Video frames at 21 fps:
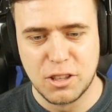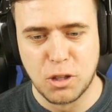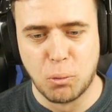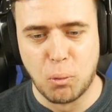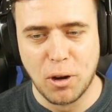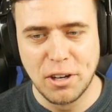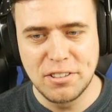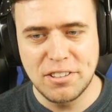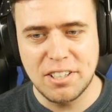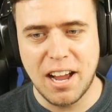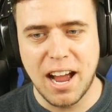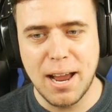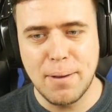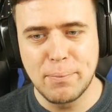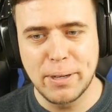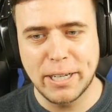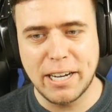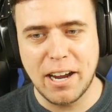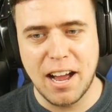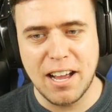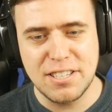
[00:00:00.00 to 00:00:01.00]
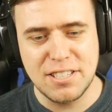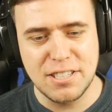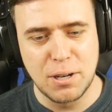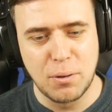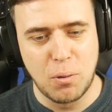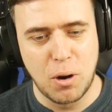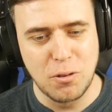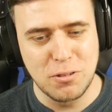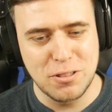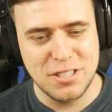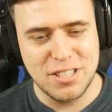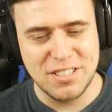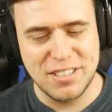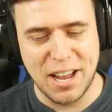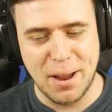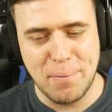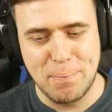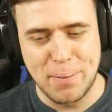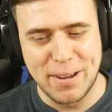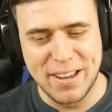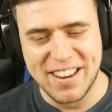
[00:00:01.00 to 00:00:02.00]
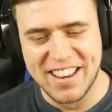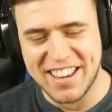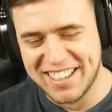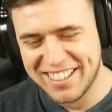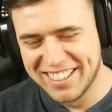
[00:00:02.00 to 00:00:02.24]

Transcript: The one time Mikasa won't step in.